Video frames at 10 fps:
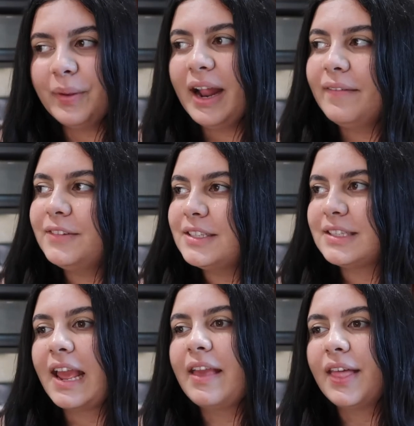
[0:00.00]
would have to
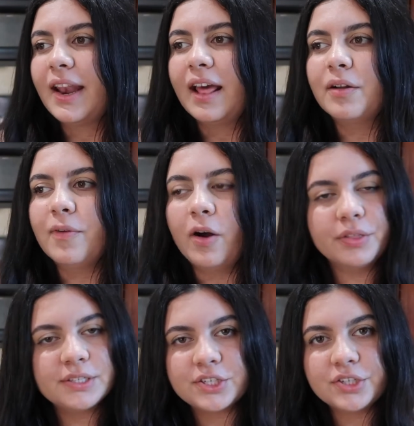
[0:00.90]
say that out of all
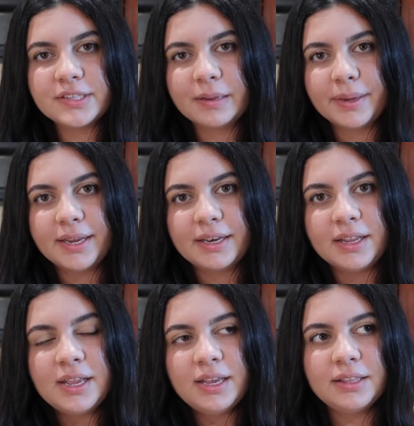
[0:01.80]
the dishes I made
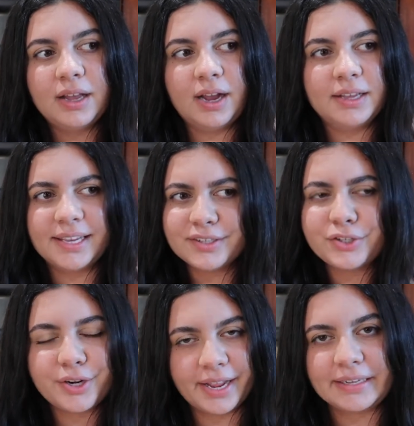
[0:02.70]

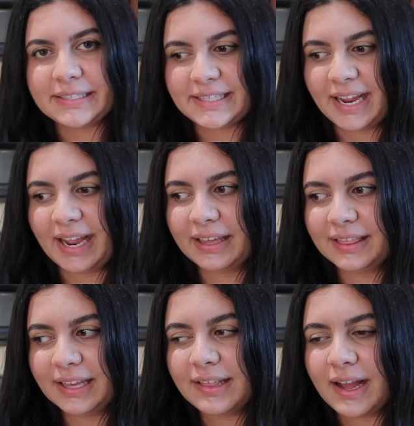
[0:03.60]
yesterday and today, I
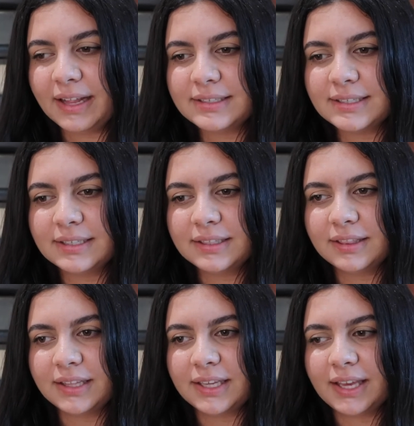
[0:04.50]
think that
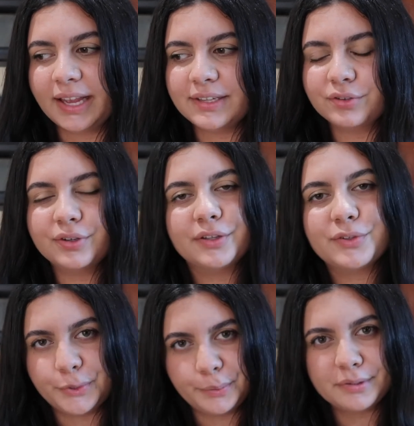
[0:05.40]
the hazelnut
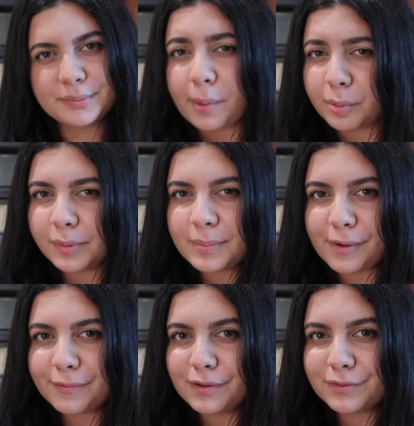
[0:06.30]
soup was probably
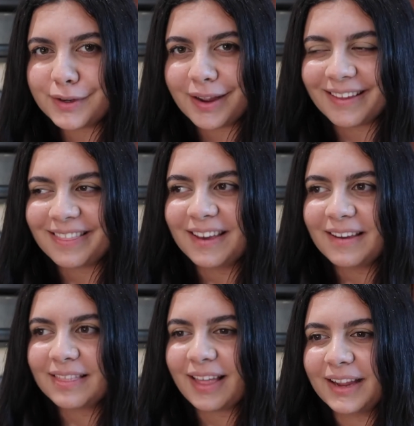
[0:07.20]
my favorite. I
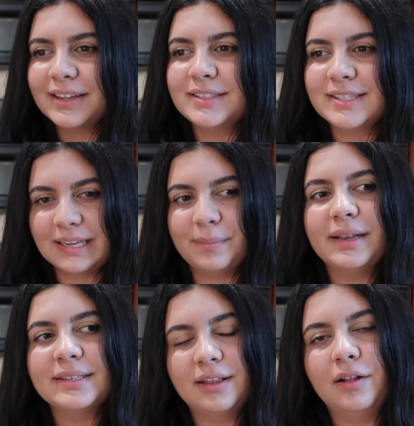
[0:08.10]
think I could see
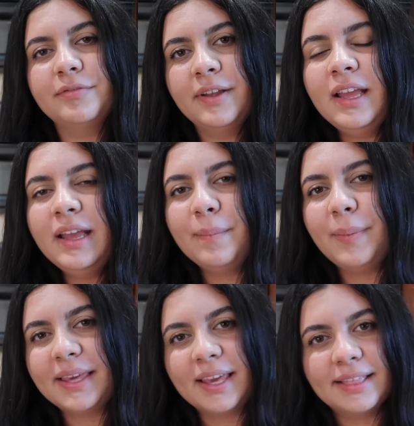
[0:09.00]
myself
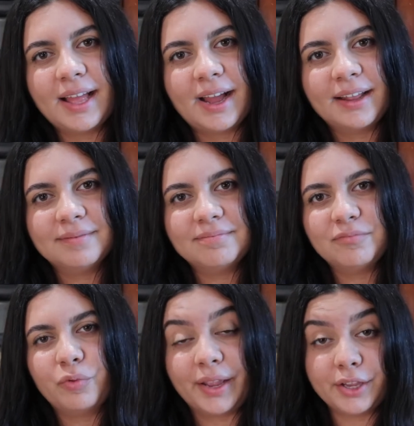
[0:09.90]
making that
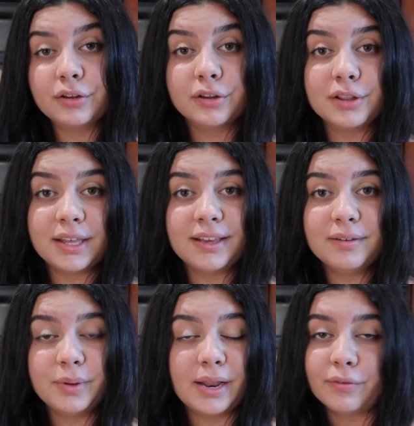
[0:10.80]

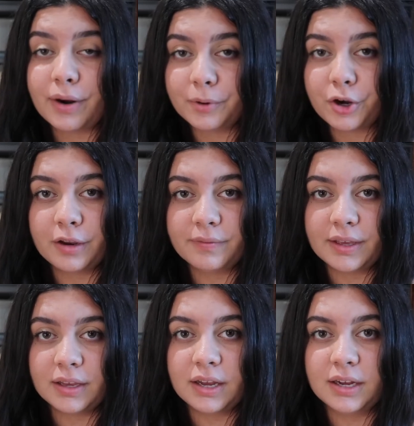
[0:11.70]
regularly whenever I'm
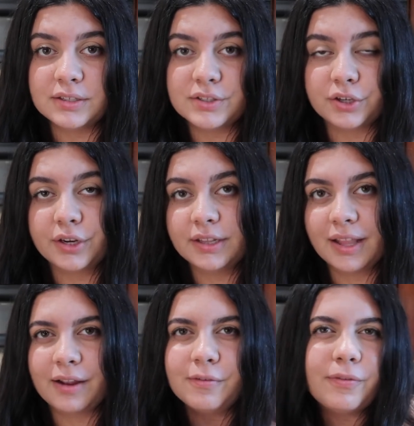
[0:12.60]
craving a certain
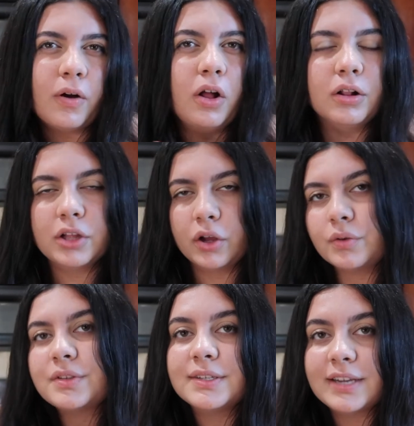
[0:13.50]
like fall
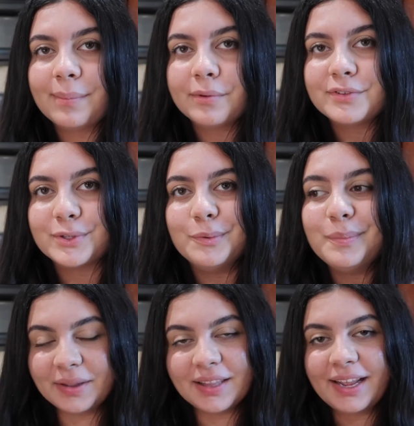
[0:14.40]
cozy type of
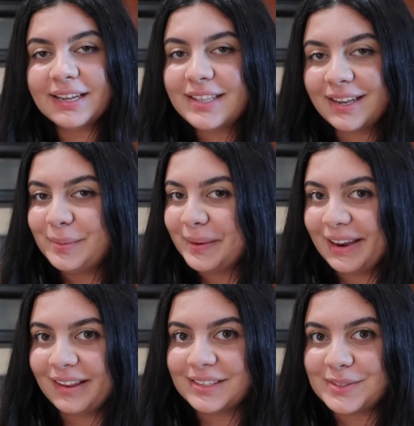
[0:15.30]
soup. But like I said in the
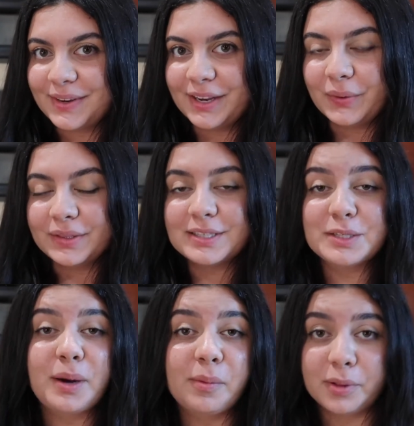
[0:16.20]
beginning of this video, this
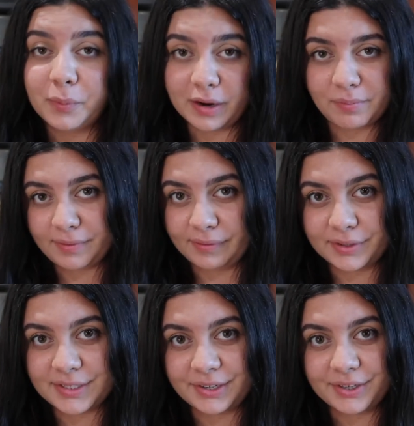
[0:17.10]
is probably one of my
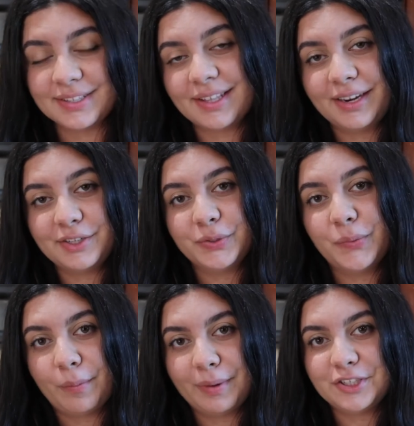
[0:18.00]
favorite series that I
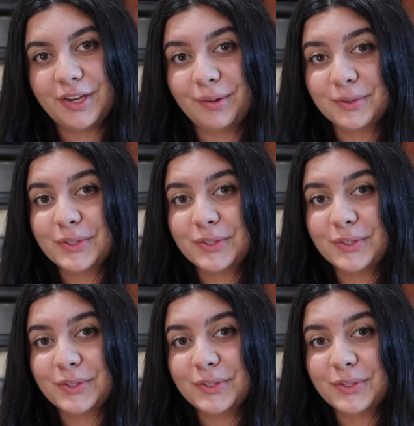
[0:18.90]
do on my channel.